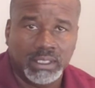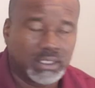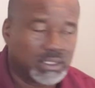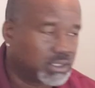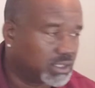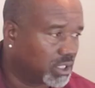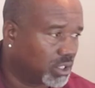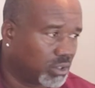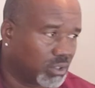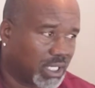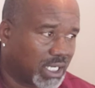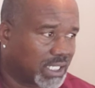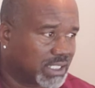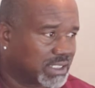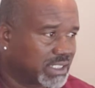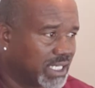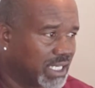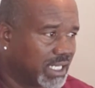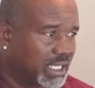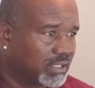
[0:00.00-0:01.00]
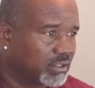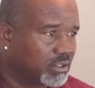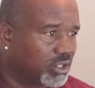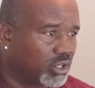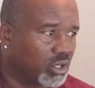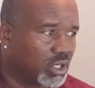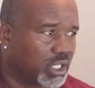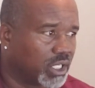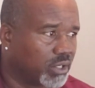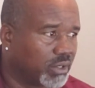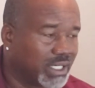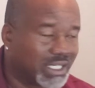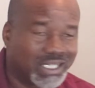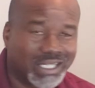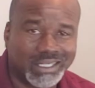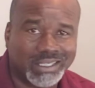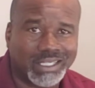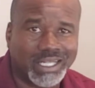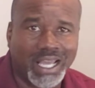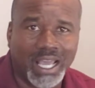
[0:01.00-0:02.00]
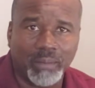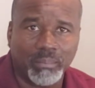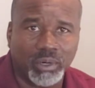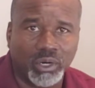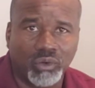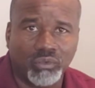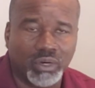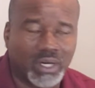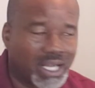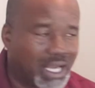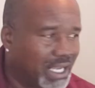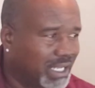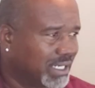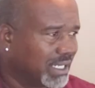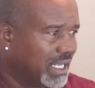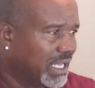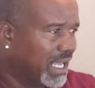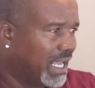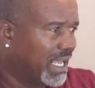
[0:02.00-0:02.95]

So like I said earlier, it doesn't happen overnight.